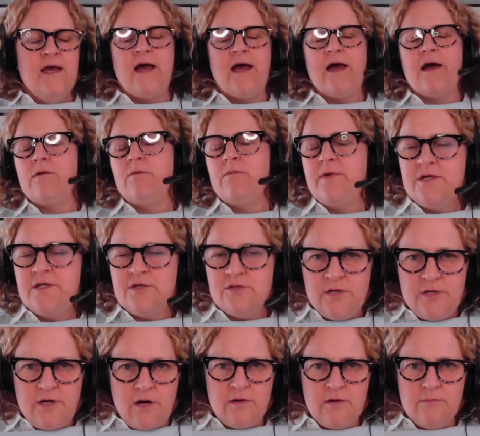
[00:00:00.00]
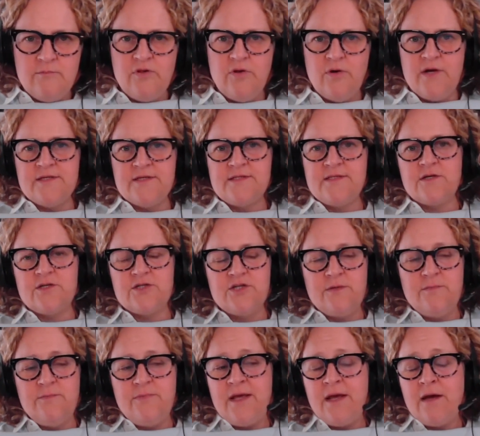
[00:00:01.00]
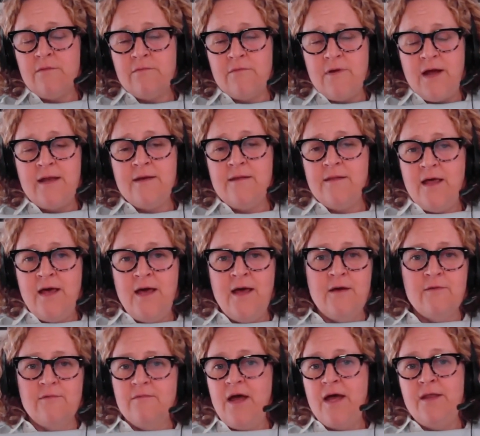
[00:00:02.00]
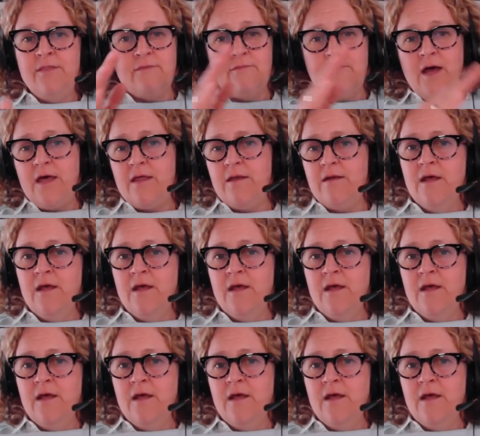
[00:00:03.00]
how we treat our employees? There should be a red thread